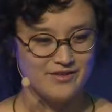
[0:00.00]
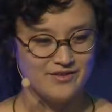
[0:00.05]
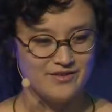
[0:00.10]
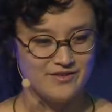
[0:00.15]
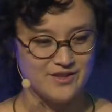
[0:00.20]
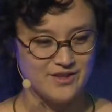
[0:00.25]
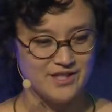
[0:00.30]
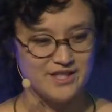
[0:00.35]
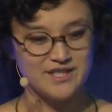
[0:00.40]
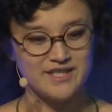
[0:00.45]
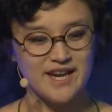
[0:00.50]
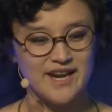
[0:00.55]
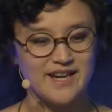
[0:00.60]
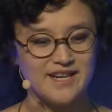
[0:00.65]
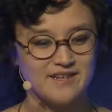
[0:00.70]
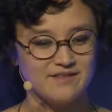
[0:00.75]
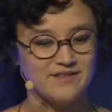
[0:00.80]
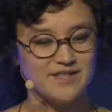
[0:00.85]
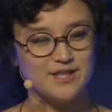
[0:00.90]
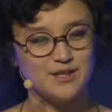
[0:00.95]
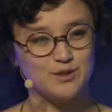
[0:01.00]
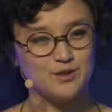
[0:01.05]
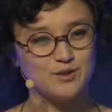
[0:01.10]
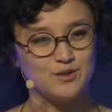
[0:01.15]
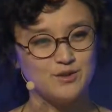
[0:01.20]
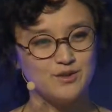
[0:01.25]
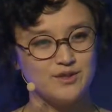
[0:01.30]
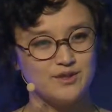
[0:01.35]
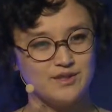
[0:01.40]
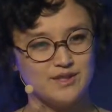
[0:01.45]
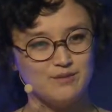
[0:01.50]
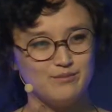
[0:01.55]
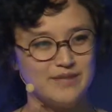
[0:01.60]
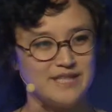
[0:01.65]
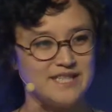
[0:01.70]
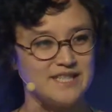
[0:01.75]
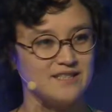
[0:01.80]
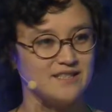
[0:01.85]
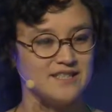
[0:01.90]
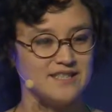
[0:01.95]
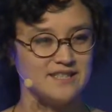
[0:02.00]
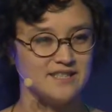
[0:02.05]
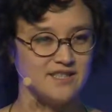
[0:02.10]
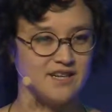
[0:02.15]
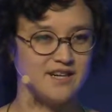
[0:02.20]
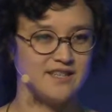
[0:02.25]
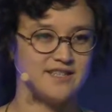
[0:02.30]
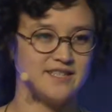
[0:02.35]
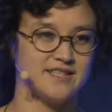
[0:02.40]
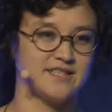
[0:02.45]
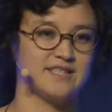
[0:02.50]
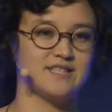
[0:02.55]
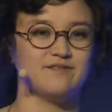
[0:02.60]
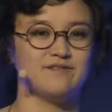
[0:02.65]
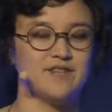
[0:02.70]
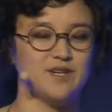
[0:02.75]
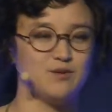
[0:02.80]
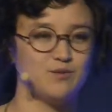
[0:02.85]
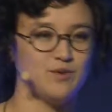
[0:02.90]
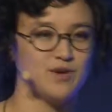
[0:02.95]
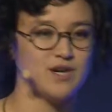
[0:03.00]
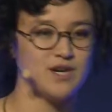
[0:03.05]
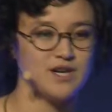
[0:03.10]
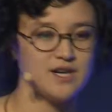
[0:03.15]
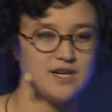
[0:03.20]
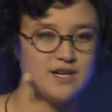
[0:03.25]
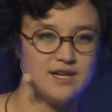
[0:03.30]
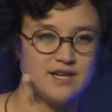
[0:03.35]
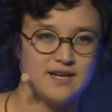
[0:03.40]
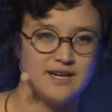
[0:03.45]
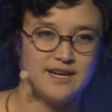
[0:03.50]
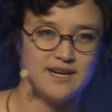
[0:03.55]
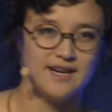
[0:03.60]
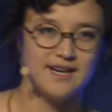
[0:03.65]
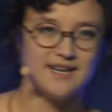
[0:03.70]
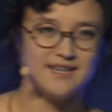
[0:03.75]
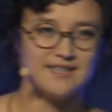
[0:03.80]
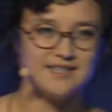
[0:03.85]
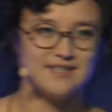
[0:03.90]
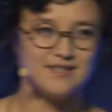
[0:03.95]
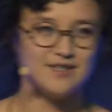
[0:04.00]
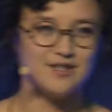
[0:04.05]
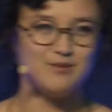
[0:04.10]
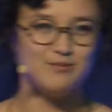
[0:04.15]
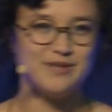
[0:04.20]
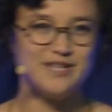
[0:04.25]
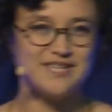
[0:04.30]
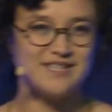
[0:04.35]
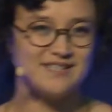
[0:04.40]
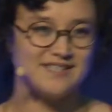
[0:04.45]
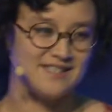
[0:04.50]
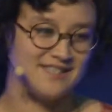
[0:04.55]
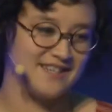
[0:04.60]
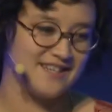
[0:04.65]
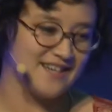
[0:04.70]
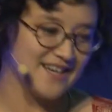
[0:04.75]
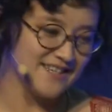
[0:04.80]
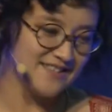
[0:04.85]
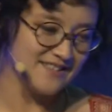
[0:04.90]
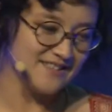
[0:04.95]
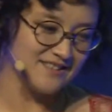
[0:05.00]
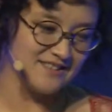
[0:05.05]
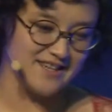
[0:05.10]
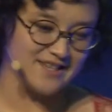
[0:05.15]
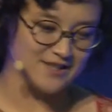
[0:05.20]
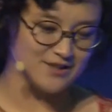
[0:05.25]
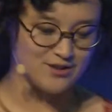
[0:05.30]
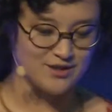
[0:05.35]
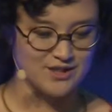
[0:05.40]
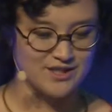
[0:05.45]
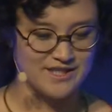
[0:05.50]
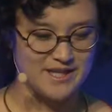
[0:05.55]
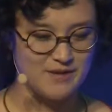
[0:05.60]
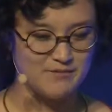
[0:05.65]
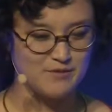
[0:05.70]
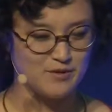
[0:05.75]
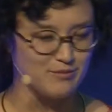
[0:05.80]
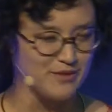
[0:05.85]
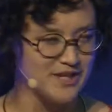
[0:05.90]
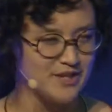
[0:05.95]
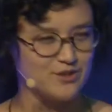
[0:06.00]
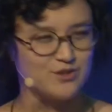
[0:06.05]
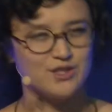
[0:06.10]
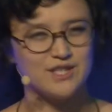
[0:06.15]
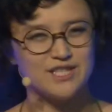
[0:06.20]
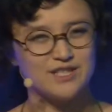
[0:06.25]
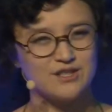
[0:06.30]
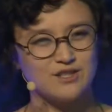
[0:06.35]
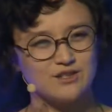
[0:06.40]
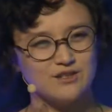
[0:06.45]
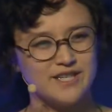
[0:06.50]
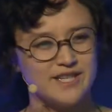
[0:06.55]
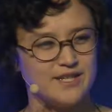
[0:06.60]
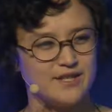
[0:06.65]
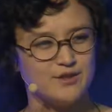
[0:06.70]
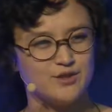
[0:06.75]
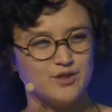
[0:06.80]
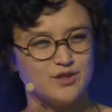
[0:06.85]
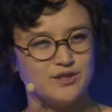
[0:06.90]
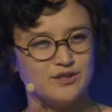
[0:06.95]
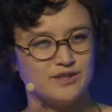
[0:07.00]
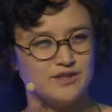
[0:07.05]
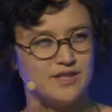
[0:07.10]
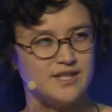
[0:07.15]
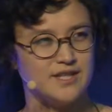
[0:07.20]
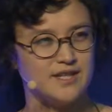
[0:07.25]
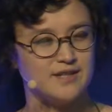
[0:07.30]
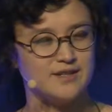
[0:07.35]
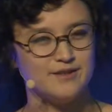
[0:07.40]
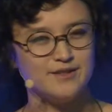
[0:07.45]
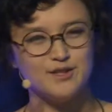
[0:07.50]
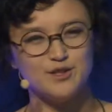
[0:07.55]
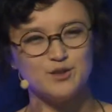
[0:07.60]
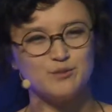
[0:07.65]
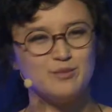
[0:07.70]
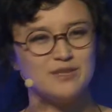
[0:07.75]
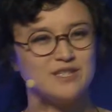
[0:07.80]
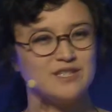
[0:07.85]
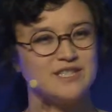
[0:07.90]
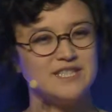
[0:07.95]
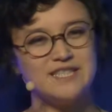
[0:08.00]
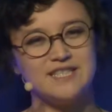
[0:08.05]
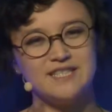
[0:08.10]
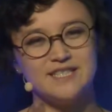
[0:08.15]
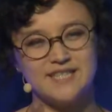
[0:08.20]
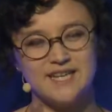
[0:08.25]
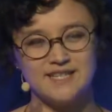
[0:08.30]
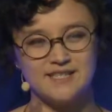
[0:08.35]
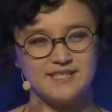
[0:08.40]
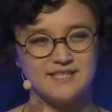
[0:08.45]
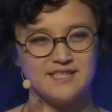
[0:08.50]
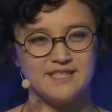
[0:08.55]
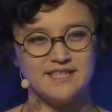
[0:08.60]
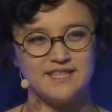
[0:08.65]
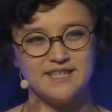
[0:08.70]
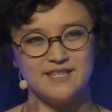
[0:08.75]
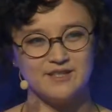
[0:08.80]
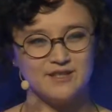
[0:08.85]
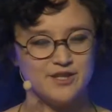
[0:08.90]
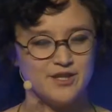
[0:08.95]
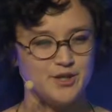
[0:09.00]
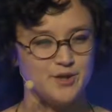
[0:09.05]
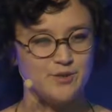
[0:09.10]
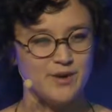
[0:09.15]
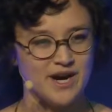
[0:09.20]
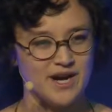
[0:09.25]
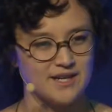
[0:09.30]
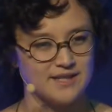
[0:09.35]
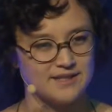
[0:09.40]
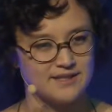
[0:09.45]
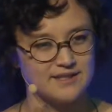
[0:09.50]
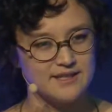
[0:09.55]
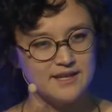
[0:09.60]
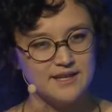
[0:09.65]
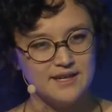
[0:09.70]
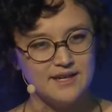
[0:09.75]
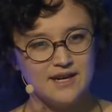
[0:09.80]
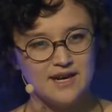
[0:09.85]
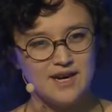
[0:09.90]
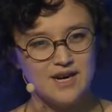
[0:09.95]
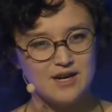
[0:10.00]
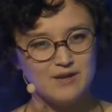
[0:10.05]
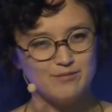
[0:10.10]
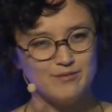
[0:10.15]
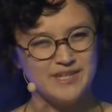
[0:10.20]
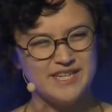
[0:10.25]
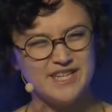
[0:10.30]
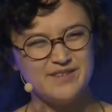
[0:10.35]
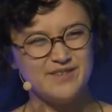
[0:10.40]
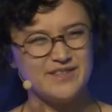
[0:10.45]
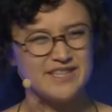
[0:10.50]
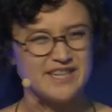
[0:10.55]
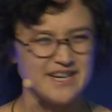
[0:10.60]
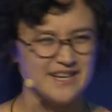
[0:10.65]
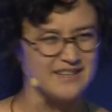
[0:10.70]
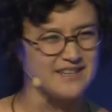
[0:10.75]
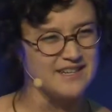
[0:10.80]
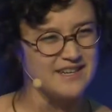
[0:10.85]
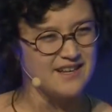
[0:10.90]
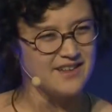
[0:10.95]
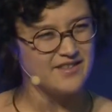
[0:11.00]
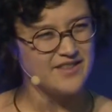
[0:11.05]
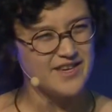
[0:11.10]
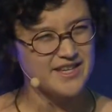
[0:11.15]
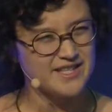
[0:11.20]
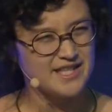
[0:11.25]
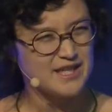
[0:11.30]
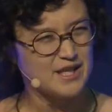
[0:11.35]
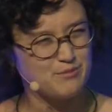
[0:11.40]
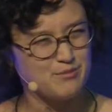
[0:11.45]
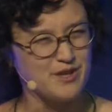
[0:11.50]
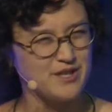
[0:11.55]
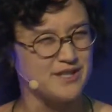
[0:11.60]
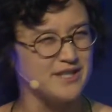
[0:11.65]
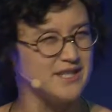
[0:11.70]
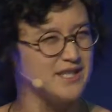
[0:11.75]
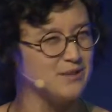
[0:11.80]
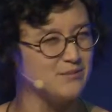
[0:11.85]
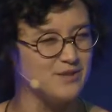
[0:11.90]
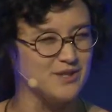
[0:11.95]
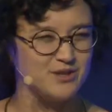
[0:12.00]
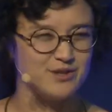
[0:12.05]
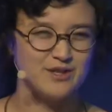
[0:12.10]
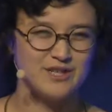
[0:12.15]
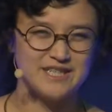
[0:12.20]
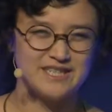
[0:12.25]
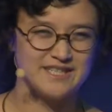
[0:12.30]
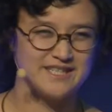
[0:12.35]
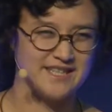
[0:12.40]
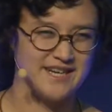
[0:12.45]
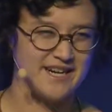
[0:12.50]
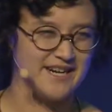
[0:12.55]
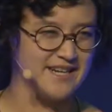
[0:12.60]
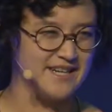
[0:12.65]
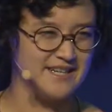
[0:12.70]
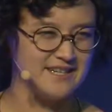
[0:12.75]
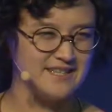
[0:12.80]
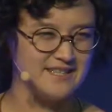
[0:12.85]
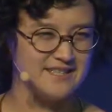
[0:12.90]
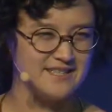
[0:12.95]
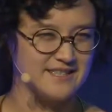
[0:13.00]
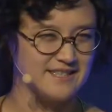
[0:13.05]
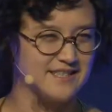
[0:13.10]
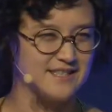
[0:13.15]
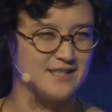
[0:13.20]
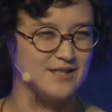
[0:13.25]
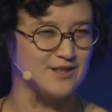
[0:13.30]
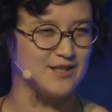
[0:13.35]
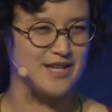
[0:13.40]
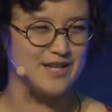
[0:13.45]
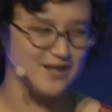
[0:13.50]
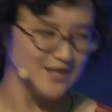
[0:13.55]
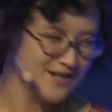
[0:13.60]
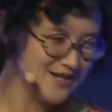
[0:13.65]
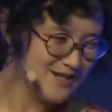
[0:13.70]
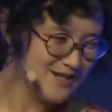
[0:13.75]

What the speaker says: the design of these tools immediately in the context of that work. And to me, it's a nice little extra step from like traditional like usability testing or UX, and even like they say like participatory design is like